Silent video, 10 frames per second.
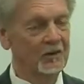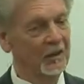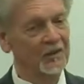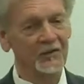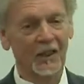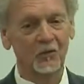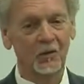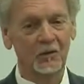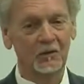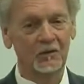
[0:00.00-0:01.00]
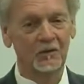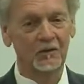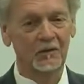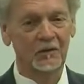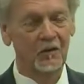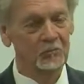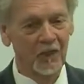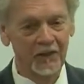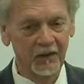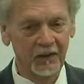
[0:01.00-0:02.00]
Yes, I will. A
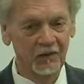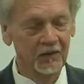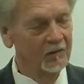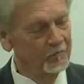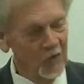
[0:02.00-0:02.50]
month later,